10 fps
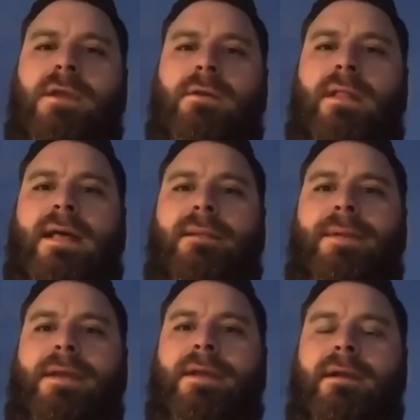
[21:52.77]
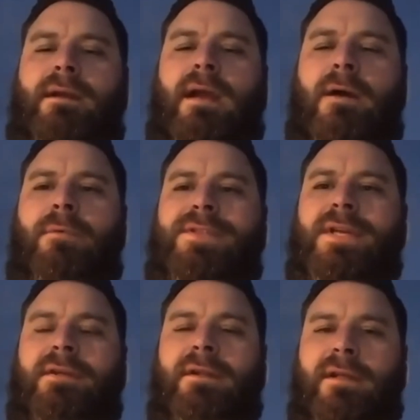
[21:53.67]
glad to be here. I wish
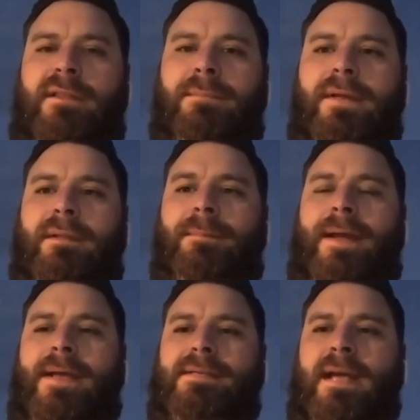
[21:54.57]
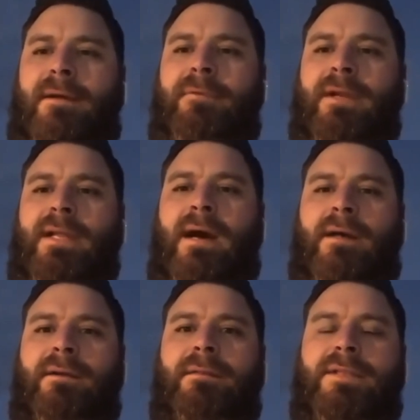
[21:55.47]
y'all nothing but the best. I'm really
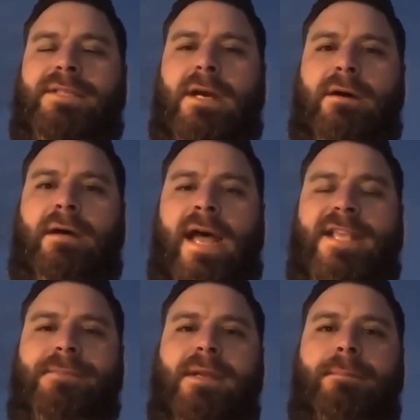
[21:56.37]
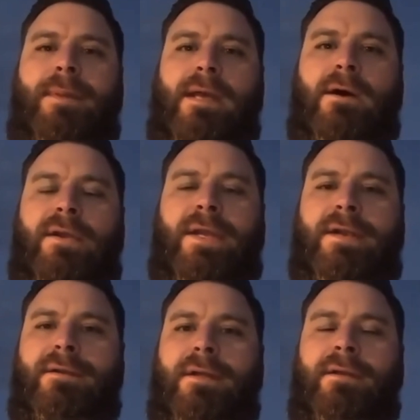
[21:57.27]
honored that y'all asked me to be on
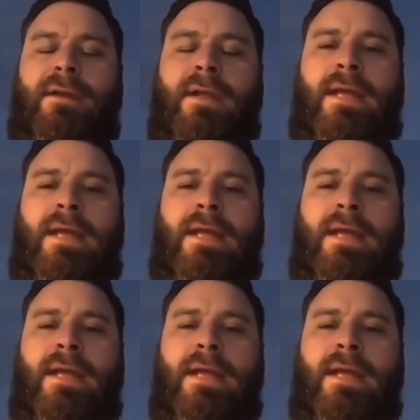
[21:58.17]
here, dude.